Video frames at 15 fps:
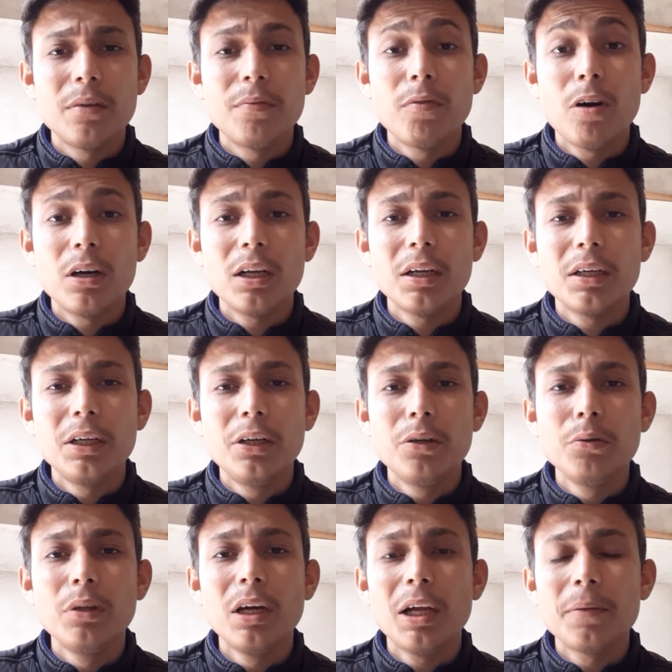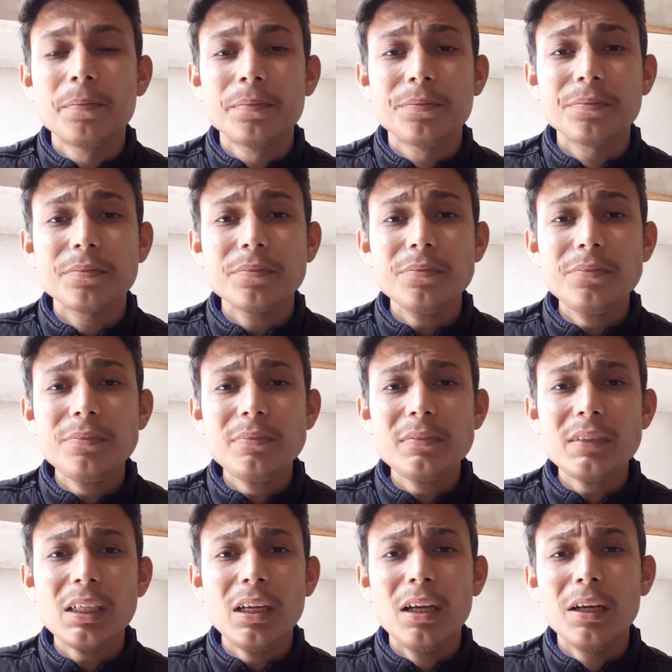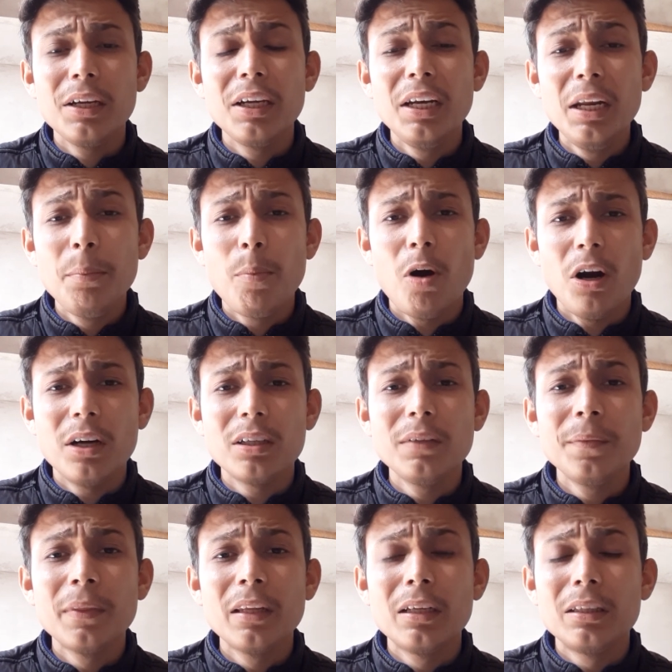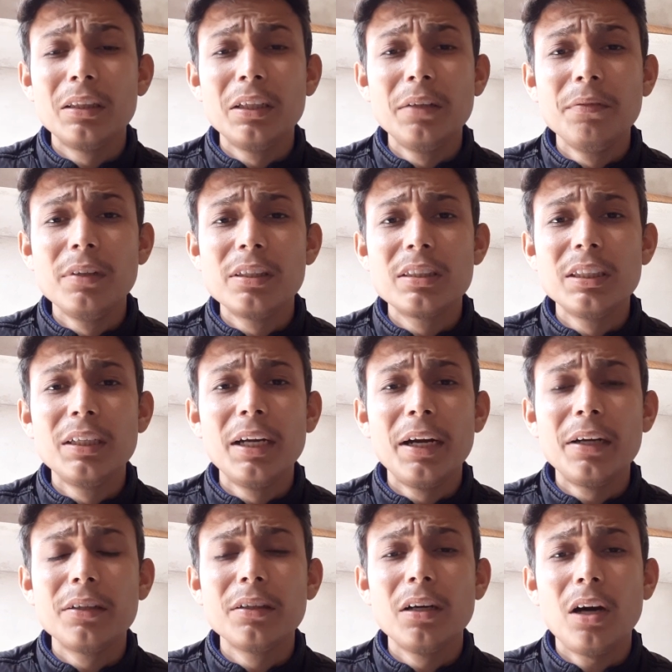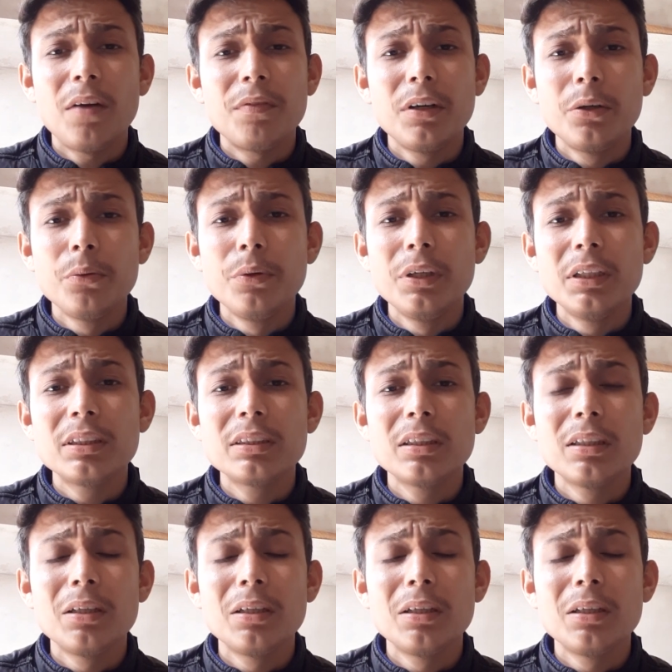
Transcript: water into the clay pot, then we'll see that after 2 days